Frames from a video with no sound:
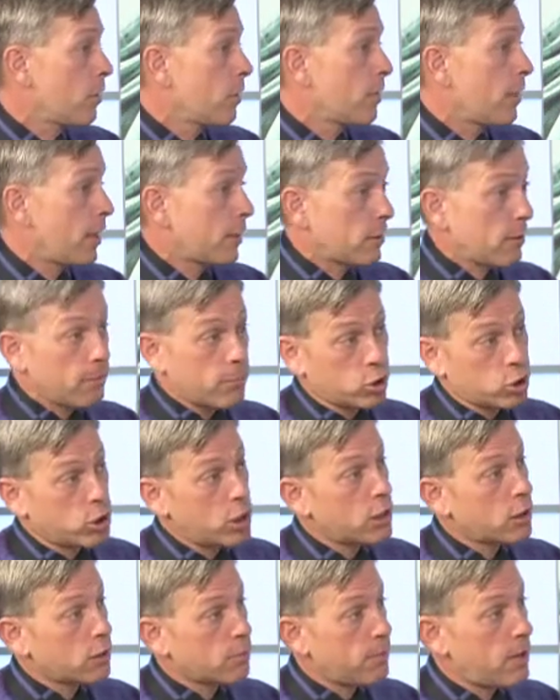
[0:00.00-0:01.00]
that the
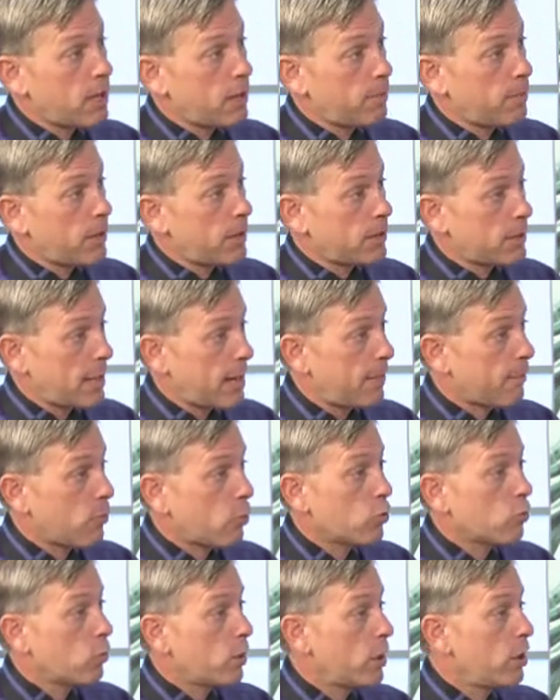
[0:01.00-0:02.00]
machines may have been
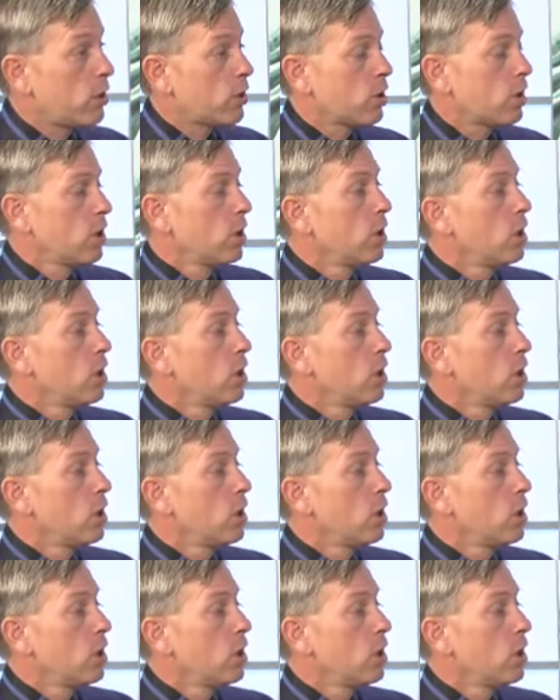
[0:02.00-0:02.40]
tampered with